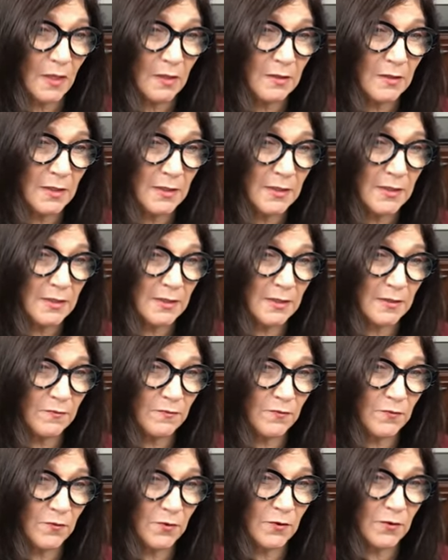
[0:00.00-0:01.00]
this
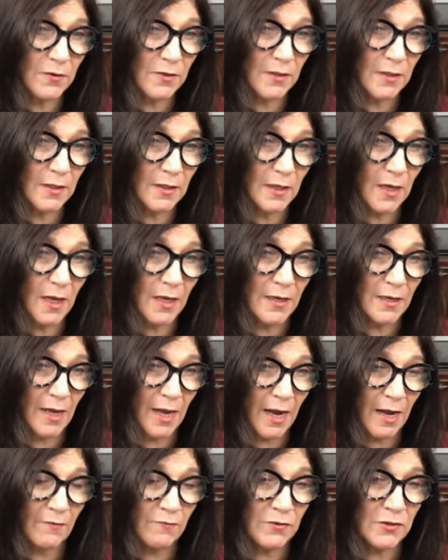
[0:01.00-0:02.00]
for an
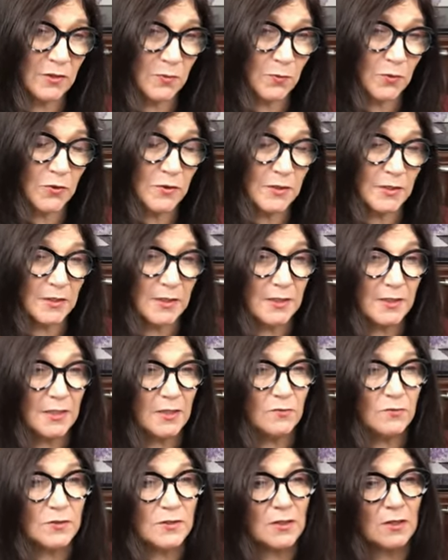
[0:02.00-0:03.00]
average person to
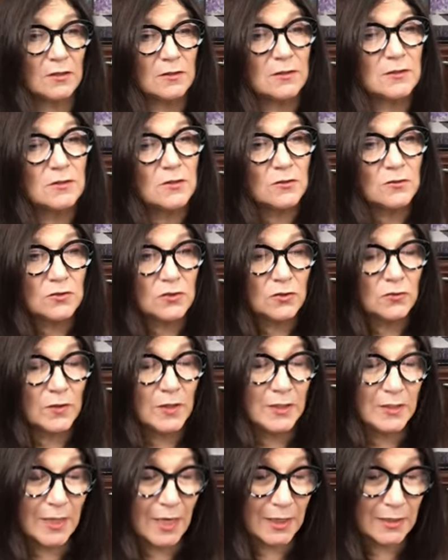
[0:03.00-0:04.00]
see results. So
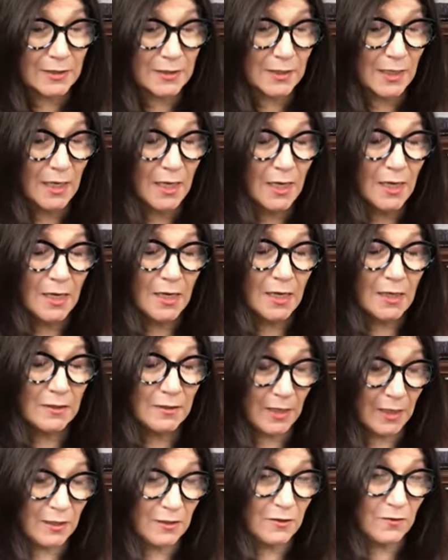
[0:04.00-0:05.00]
Joy, that's
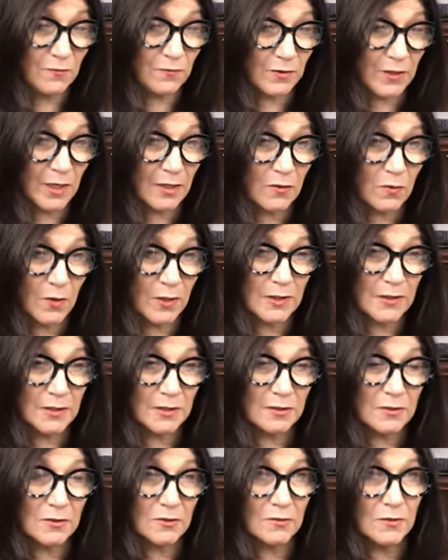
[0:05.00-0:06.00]
thank you for that
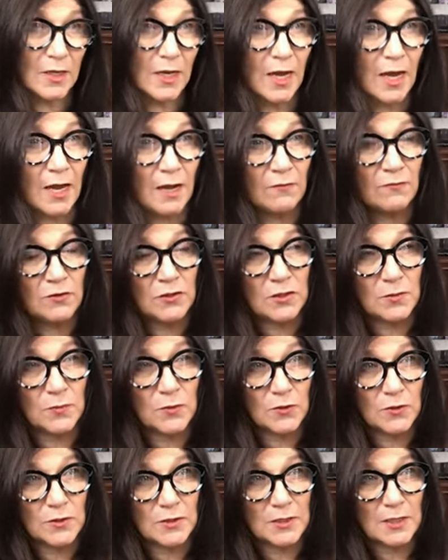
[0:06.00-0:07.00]
question. So the average
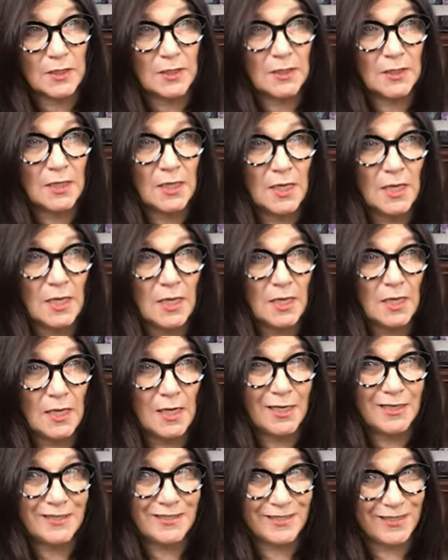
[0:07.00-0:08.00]
person,
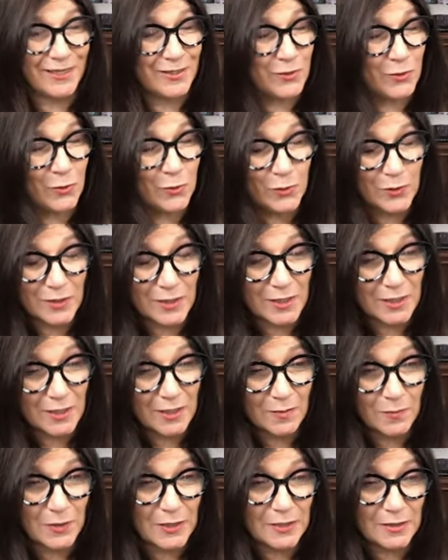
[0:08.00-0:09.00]
it's it's really
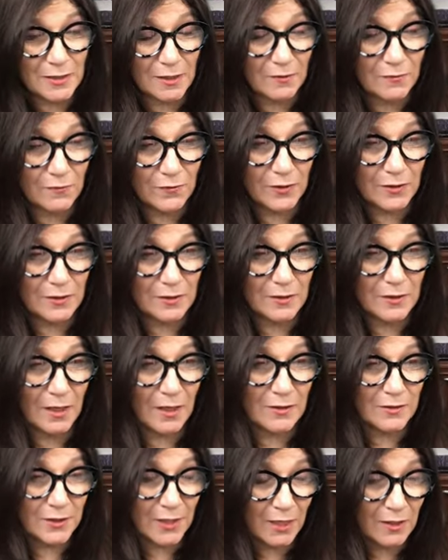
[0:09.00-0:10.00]
going to be different.
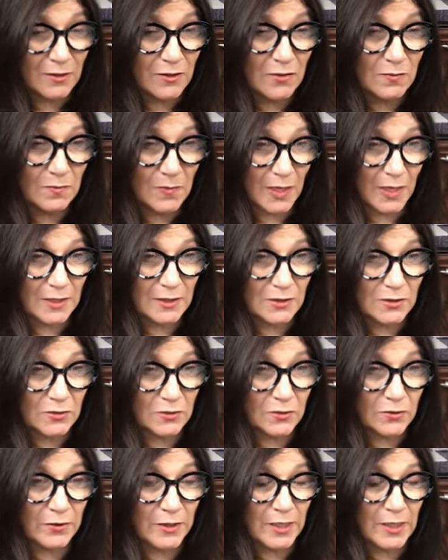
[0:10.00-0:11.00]
I'll tell you my
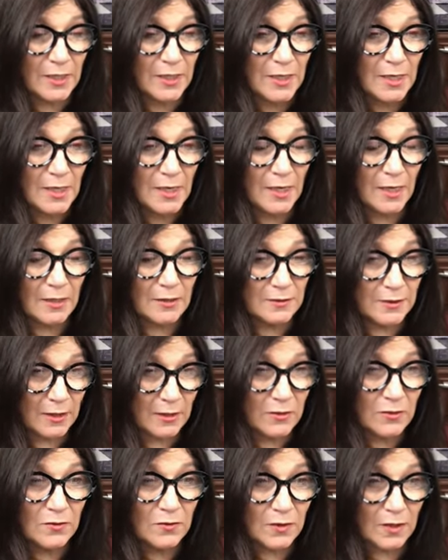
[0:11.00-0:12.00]
story. I'll
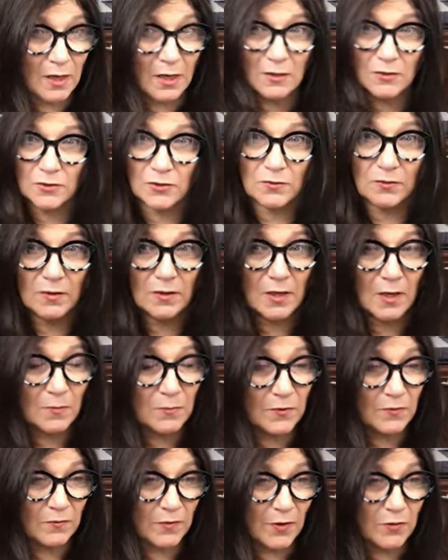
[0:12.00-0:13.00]
tell you. I'll show you a
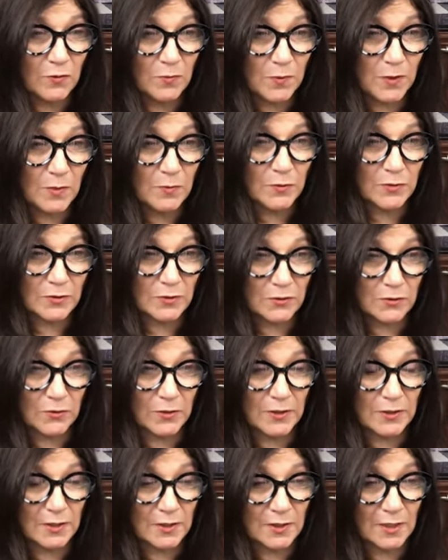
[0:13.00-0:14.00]
couple of other people's
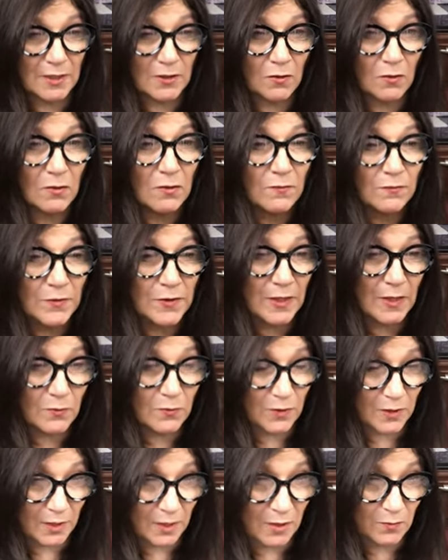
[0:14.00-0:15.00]
stories, and then hopefully that
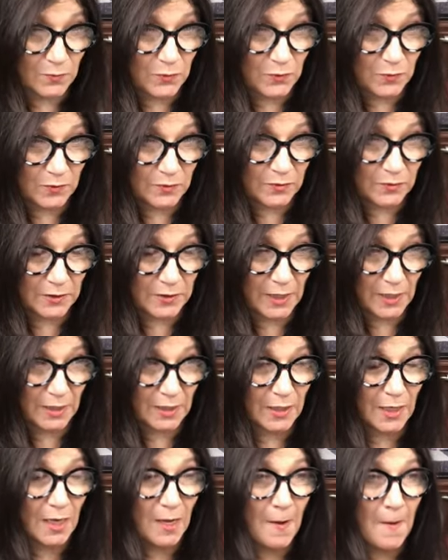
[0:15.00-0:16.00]
will help you
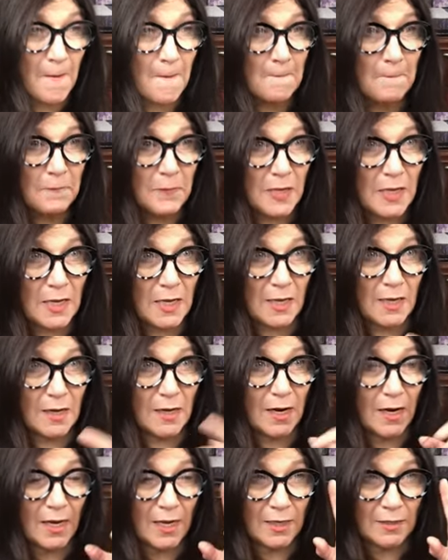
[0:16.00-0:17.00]
understand. Me,
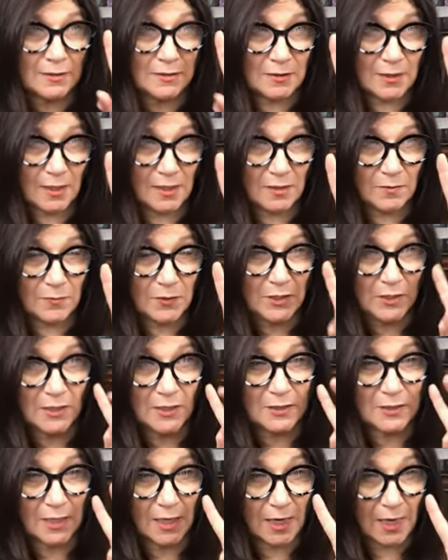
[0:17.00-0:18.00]
I had
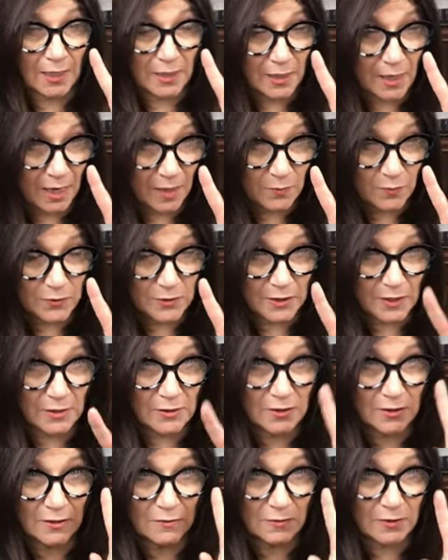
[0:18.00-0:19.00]
diabetes. I had
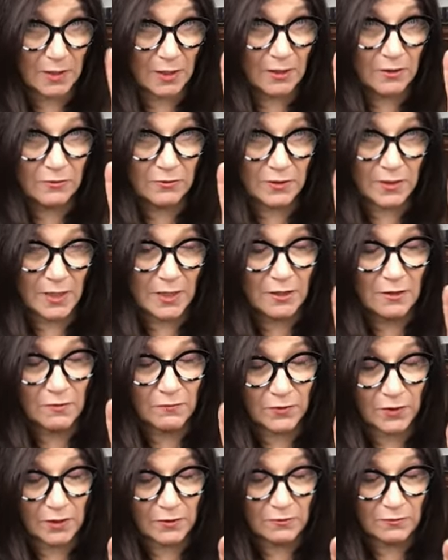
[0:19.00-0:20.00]
hypertension that was 180
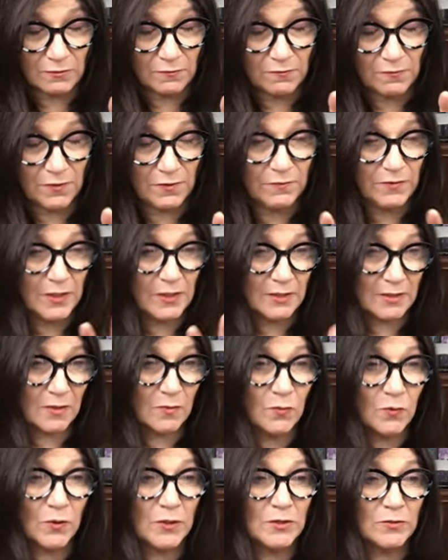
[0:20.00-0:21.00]
over 150 at
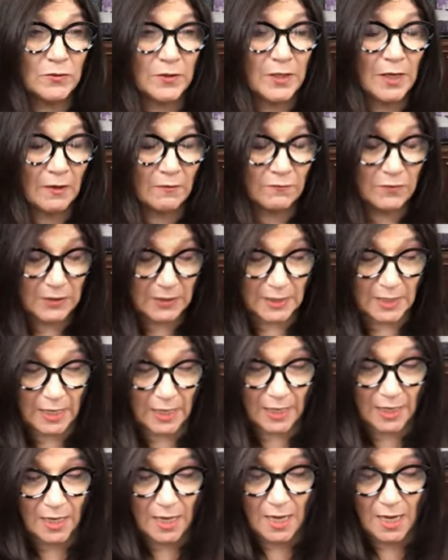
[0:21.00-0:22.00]
some point during every
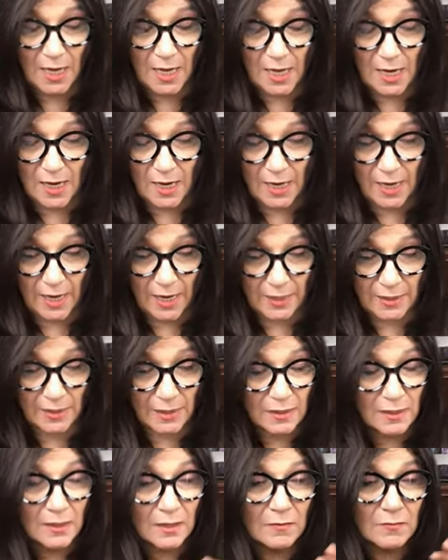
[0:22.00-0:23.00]
day. I had
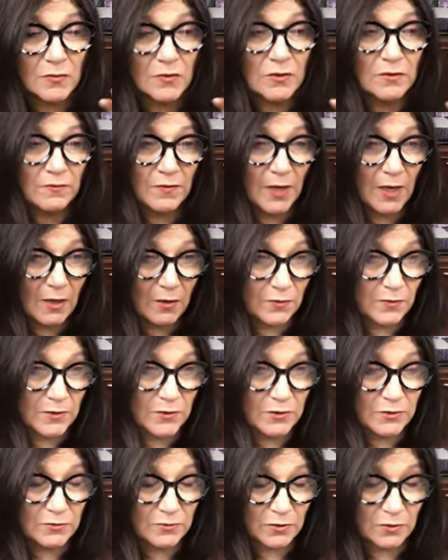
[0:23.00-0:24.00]
a number of health
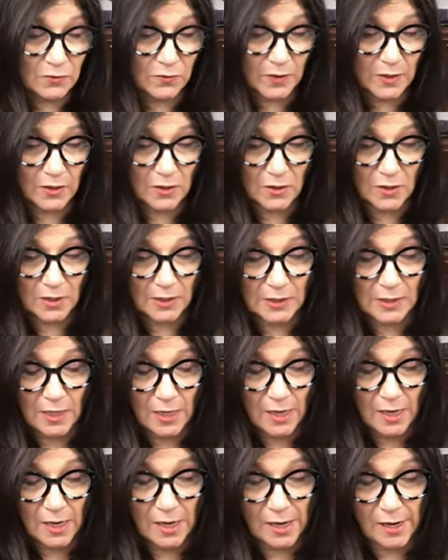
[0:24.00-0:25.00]
issues going on,
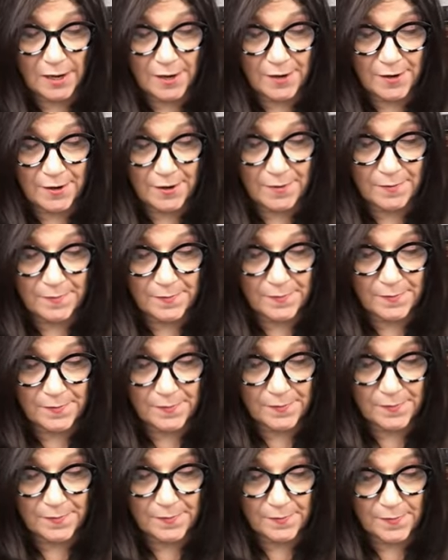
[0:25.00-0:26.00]
um,
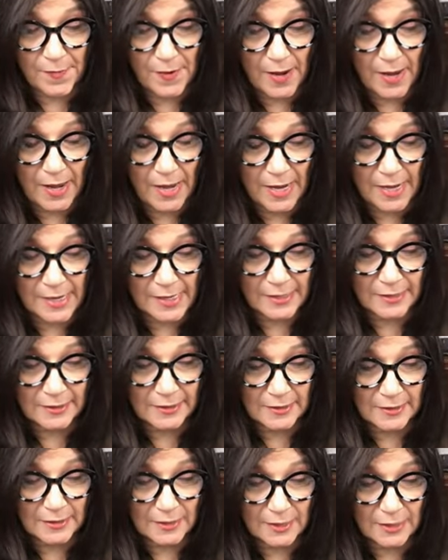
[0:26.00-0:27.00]

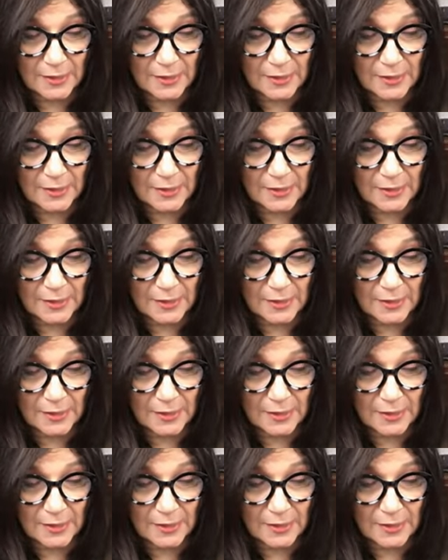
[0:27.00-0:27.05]
and